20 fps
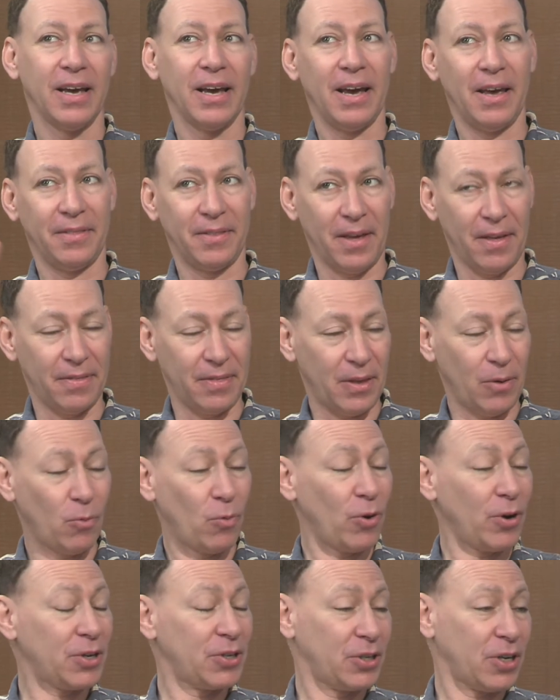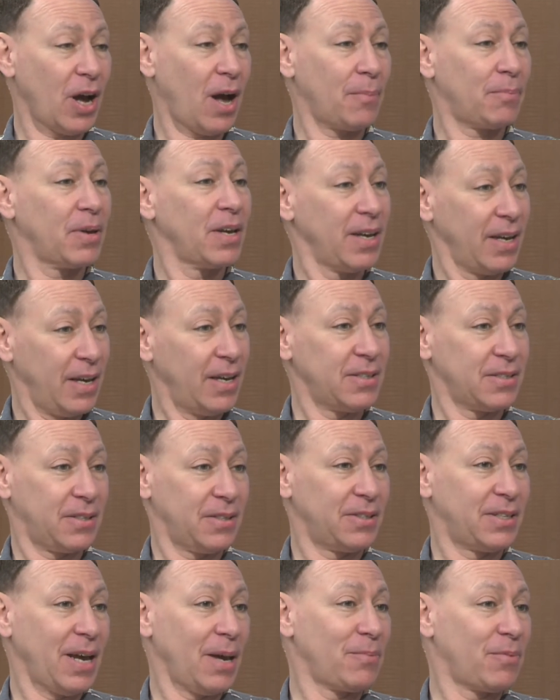And then the workshop is
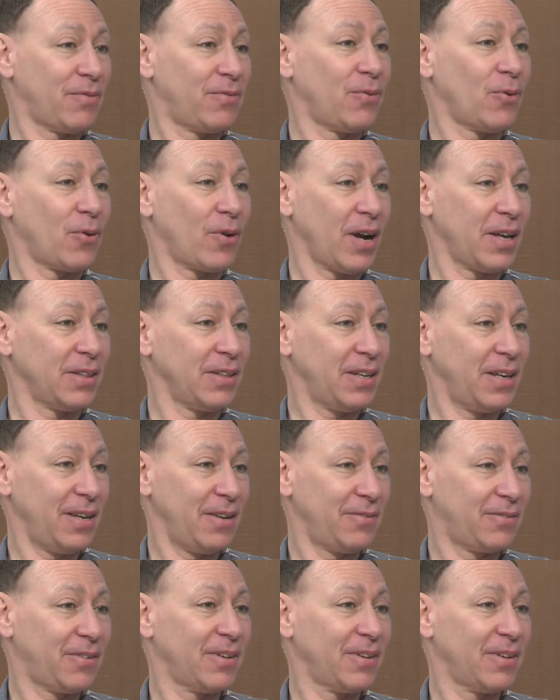the day before I leave,